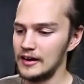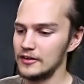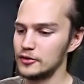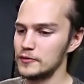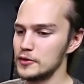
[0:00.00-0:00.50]

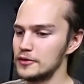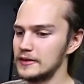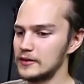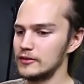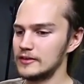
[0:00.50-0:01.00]
So if you
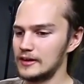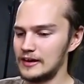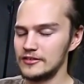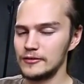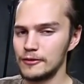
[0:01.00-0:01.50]
think of it
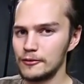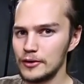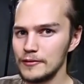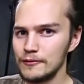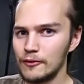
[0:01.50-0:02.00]
as the
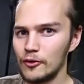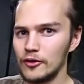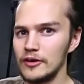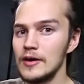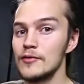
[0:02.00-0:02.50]

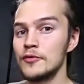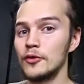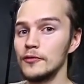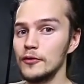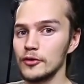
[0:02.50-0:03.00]
3/4,
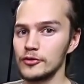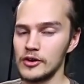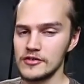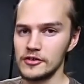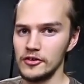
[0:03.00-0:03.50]
4/4
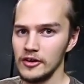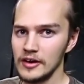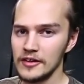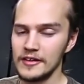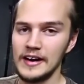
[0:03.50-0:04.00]
structure,
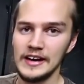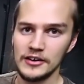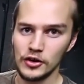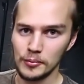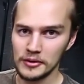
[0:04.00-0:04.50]
the
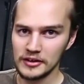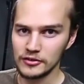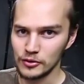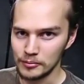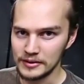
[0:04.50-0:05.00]
hi-hat
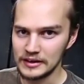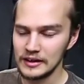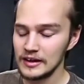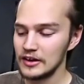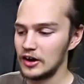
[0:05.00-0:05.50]
openings will be
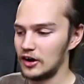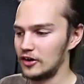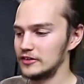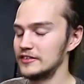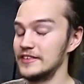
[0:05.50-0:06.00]

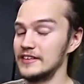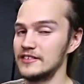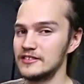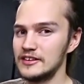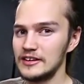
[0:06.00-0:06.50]
on the
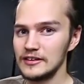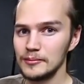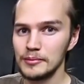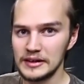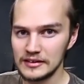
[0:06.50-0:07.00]

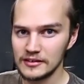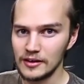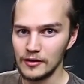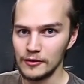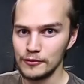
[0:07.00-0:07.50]
second beat
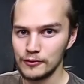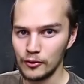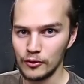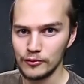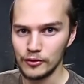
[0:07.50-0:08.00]
of the
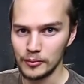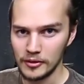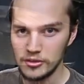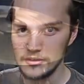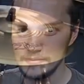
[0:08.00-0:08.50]
4/4 bar.